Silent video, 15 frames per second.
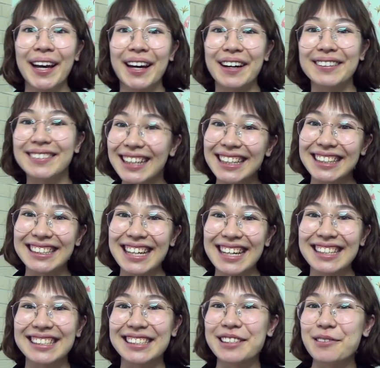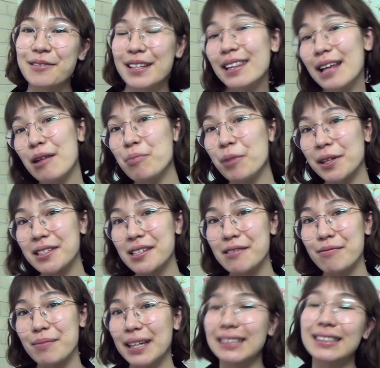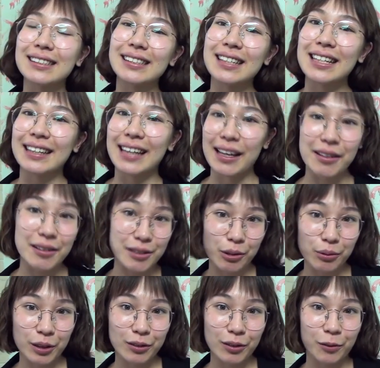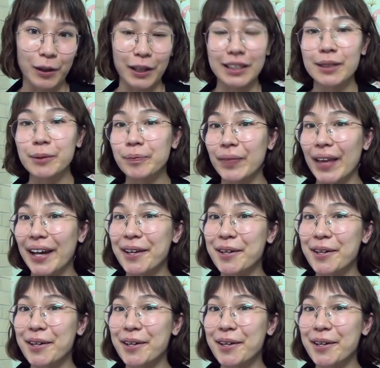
Alright, so with that positive message, thank you so much for watching. I